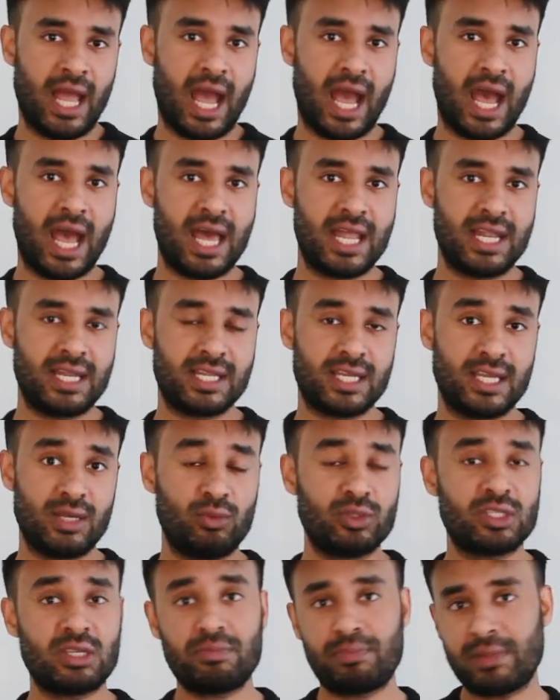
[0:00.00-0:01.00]
And it
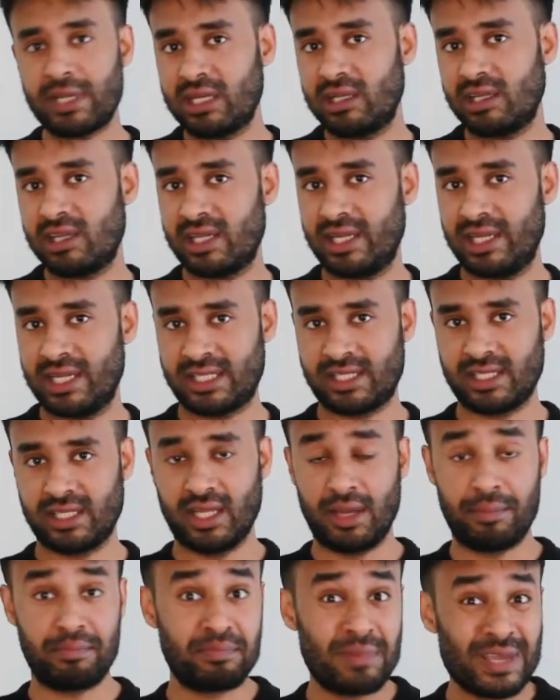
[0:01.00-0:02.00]
was a big lesson,
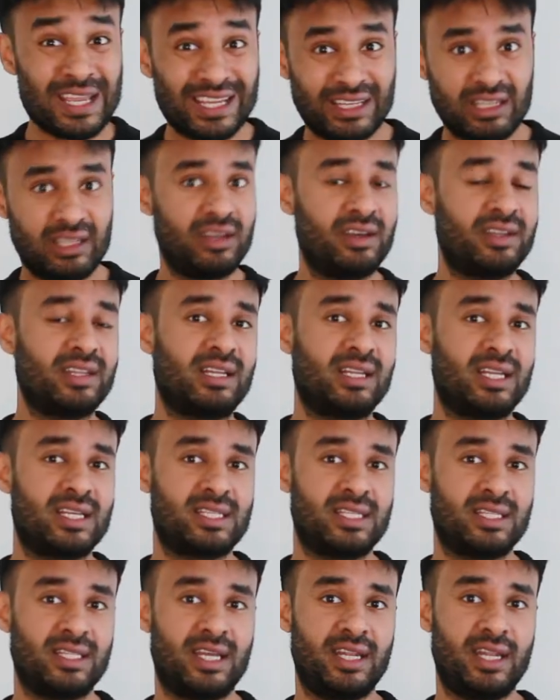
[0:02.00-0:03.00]
a big learning
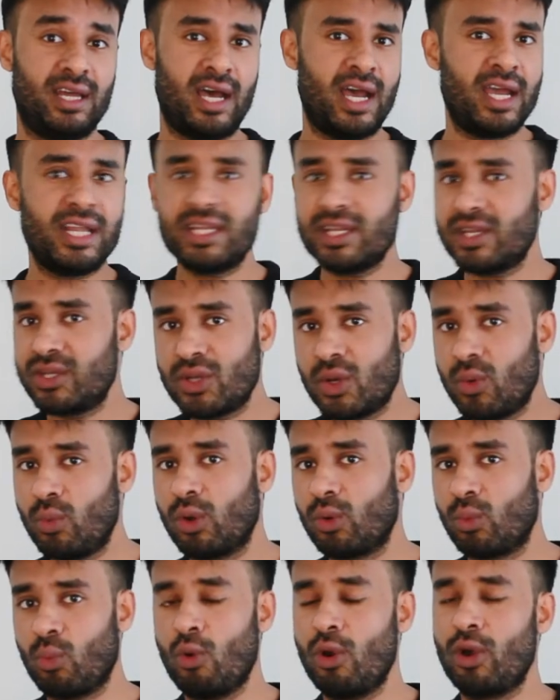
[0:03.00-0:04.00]
lesson, that I didn't know
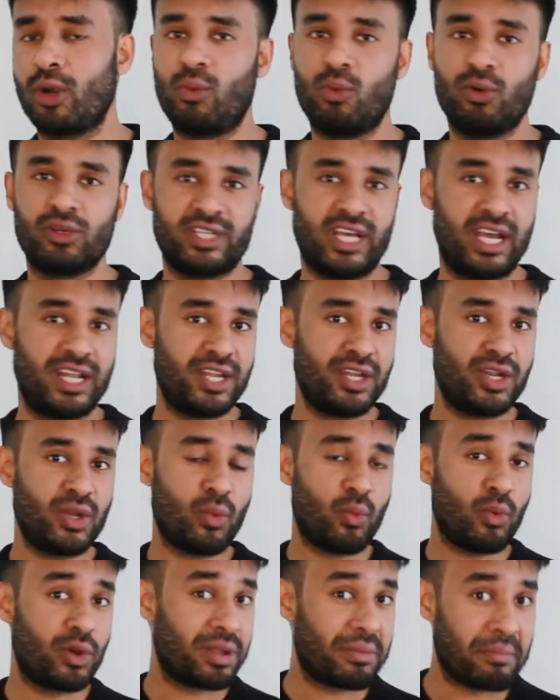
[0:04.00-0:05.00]
what work was. I didn't know
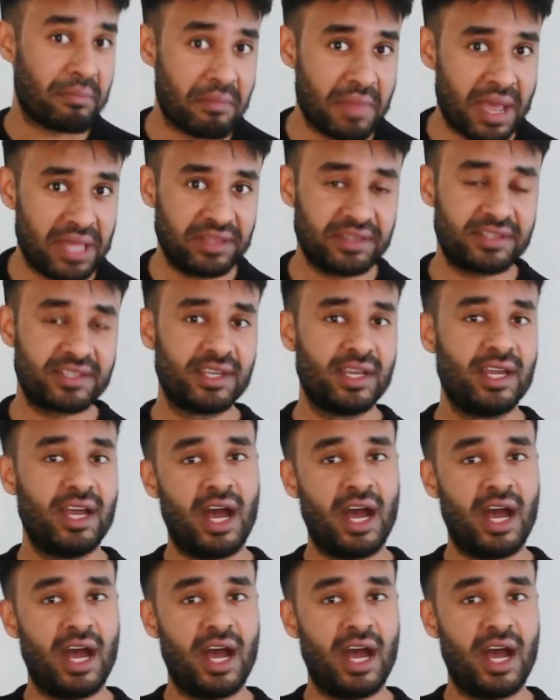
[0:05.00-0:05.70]
what it meant.